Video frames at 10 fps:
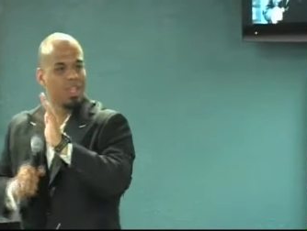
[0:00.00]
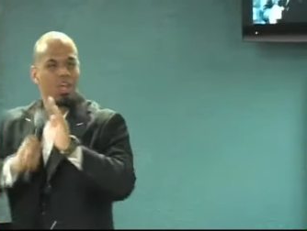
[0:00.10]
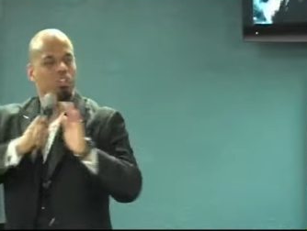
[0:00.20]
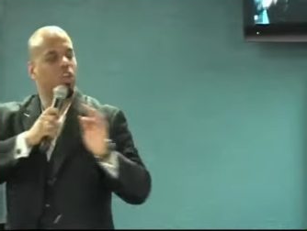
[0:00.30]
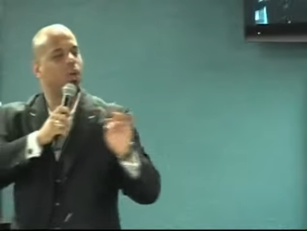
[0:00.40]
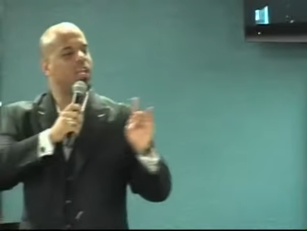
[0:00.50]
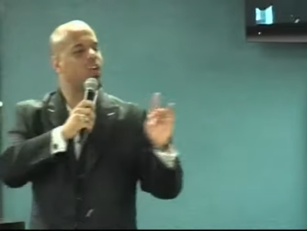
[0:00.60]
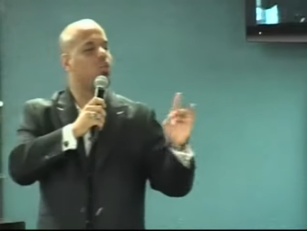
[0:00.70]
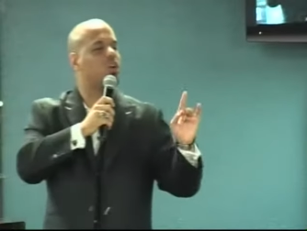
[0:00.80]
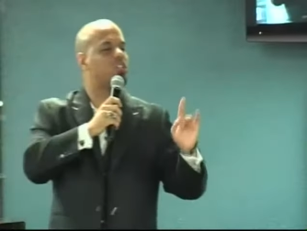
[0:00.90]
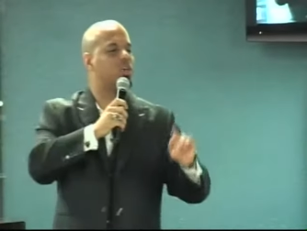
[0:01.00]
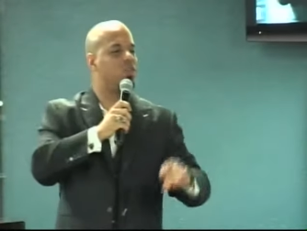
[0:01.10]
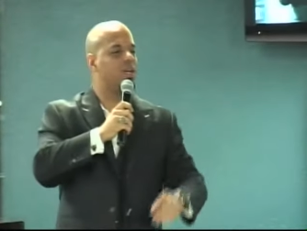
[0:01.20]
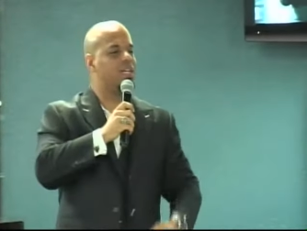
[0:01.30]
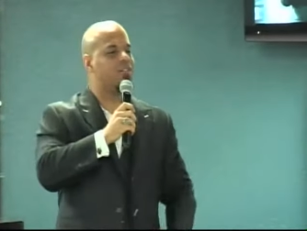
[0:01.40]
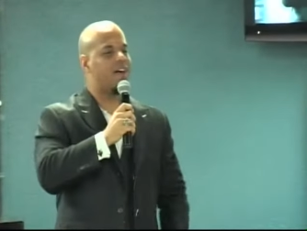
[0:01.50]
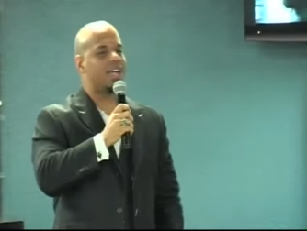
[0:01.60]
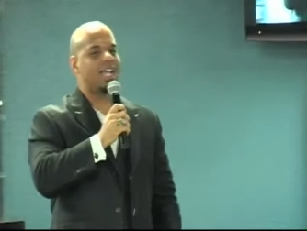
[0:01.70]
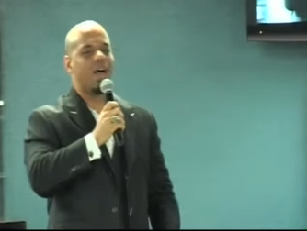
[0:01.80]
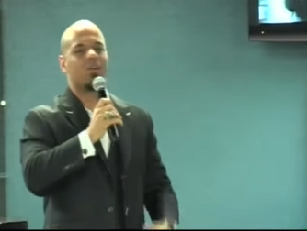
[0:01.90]
So when he worshiped, what did he
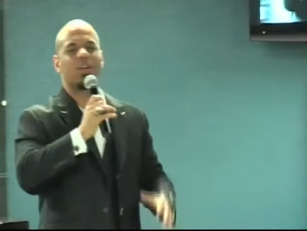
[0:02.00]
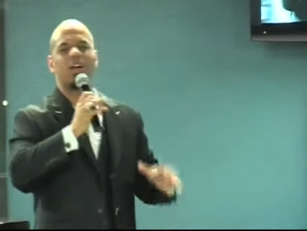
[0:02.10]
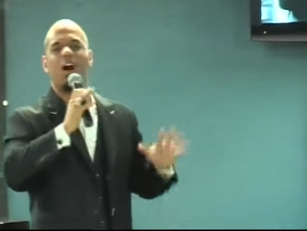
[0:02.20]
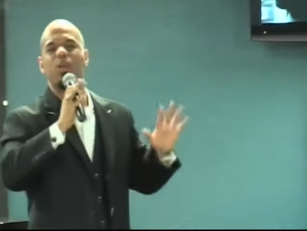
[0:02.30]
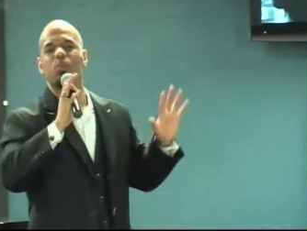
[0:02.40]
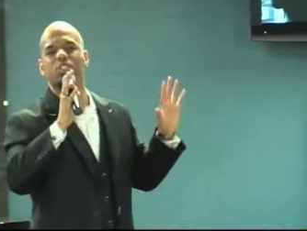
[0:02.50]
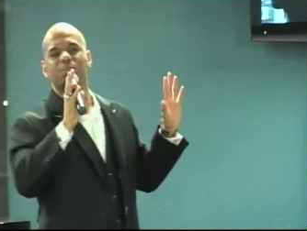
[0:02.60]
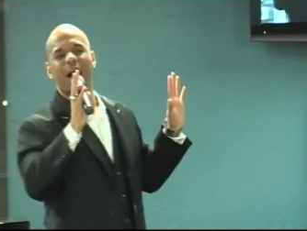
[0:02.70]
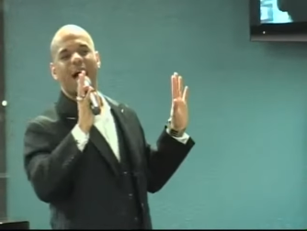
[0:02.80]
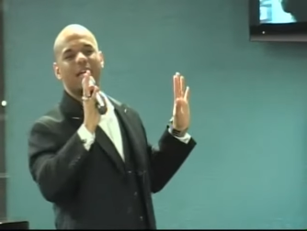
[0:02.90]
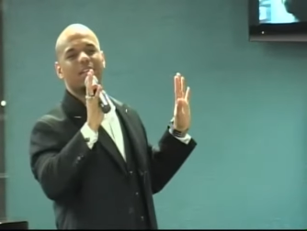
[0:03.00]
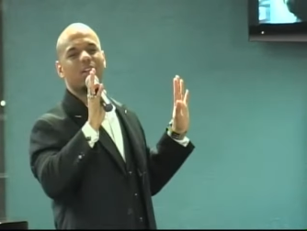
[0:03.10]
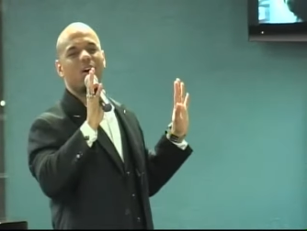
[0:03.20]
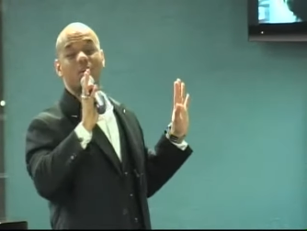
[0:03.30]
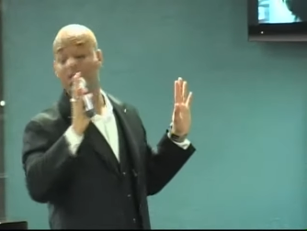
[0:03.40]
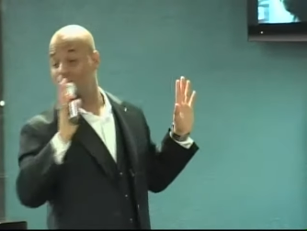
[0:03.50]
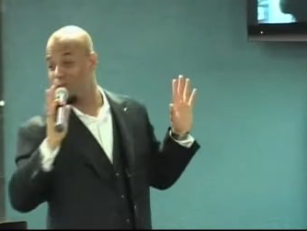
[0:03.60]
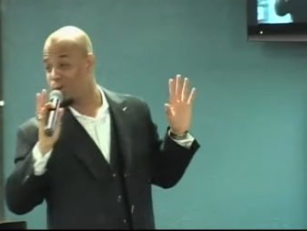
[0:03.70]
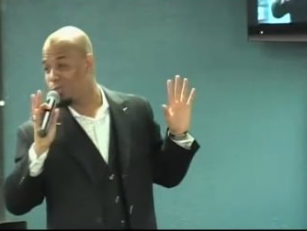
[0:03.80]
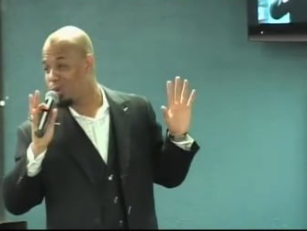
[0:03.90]
find out? God was behind it all in the
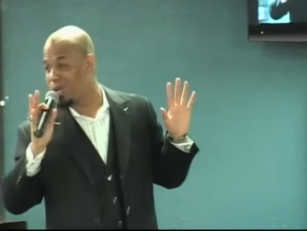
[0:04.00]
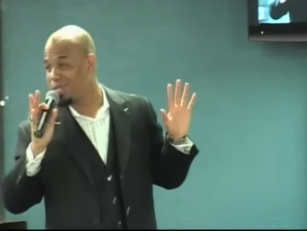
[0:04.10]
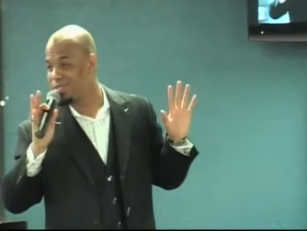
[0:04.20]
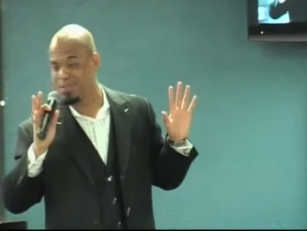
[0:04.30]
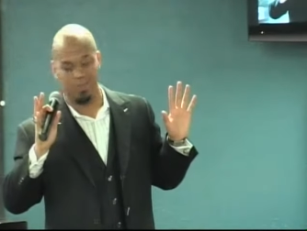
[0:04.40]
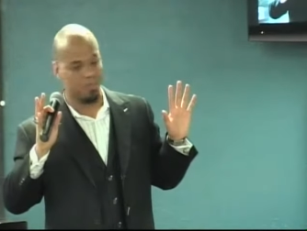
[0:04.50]
first place.